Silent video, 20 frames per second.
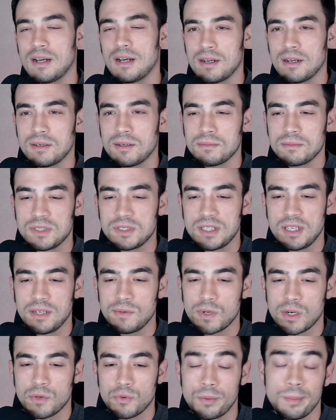um,
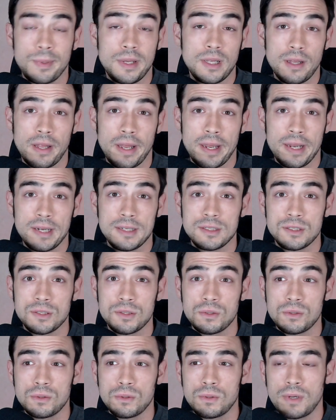seeing what it would be like
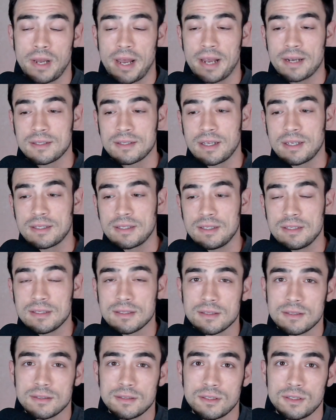to act like
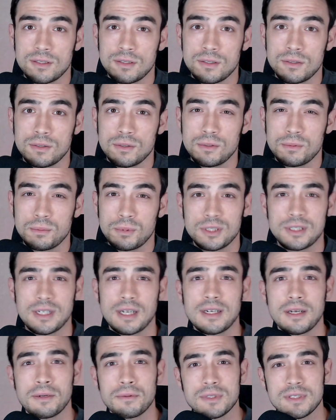this, to
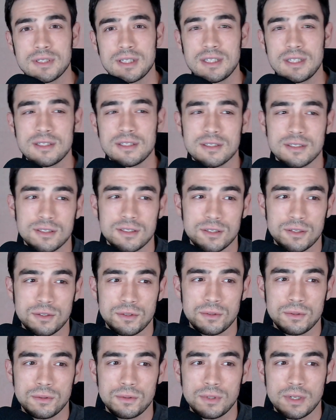pretend I was this,
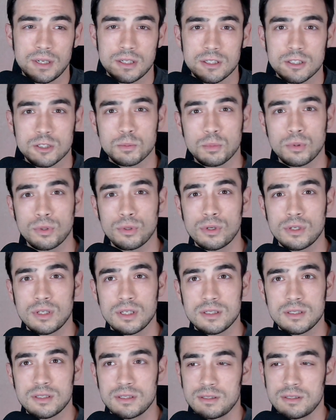to explore
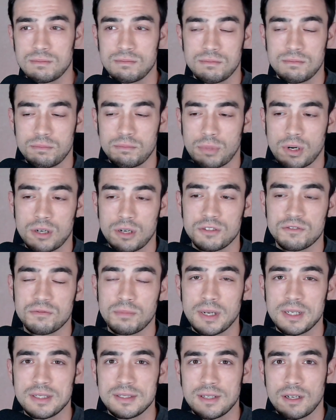this part
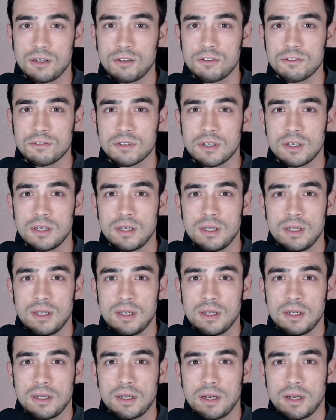of myself.
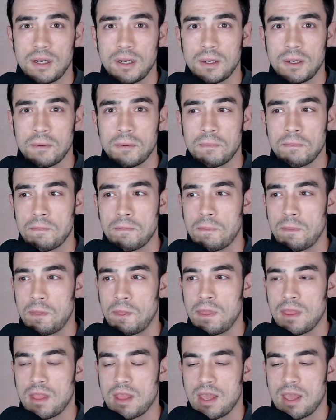Um,
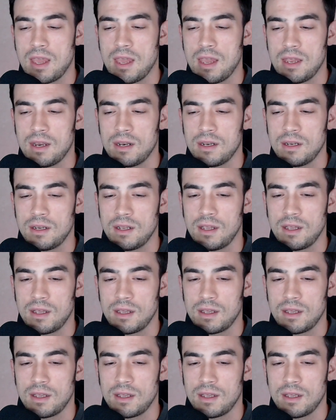and